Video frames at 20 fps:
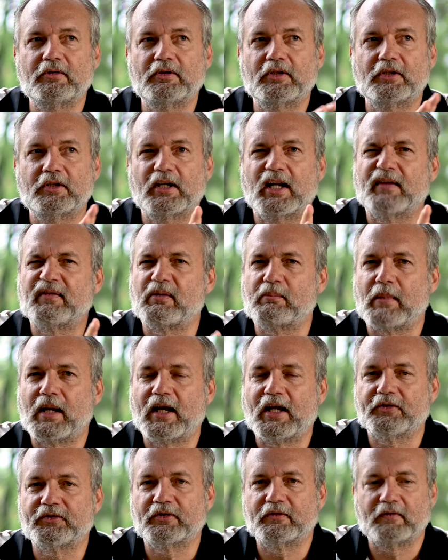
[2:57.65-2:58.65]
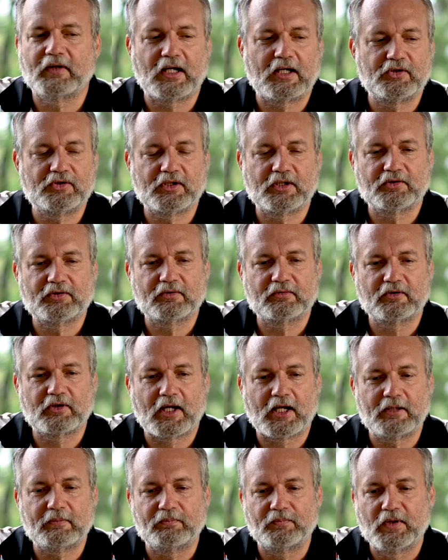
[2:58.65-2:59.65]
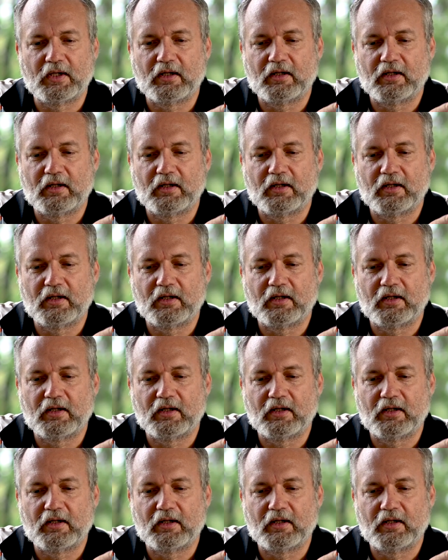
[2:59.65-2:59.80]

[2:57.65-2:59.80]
You'd have a master VHS tape,